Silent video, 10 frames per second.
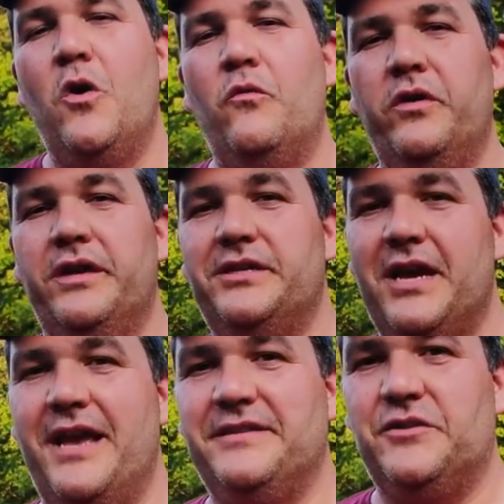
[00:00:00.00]
Really
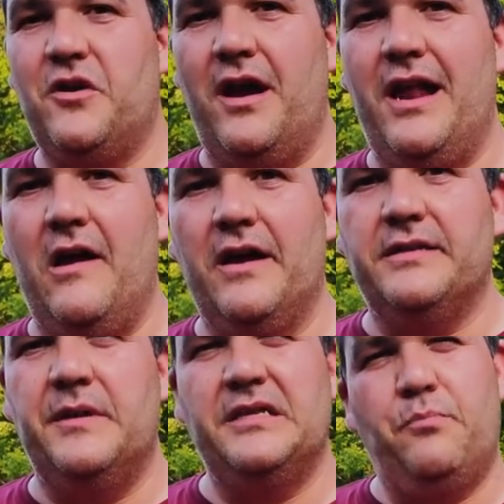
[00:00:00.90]
jazzed to try it out. Got
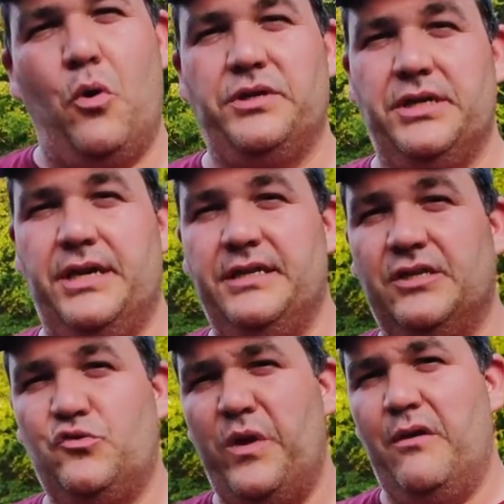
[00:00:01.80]
some nice Portuguese
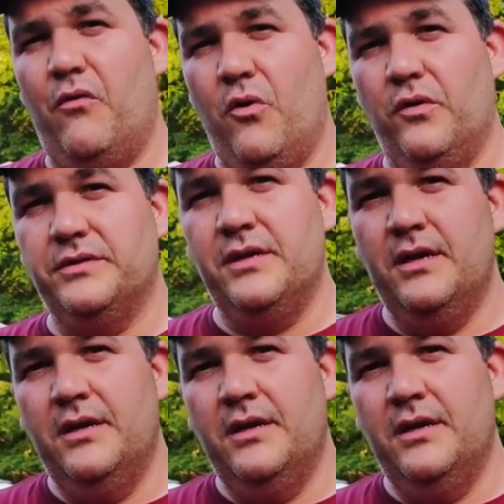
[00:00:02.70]
sweet rolls.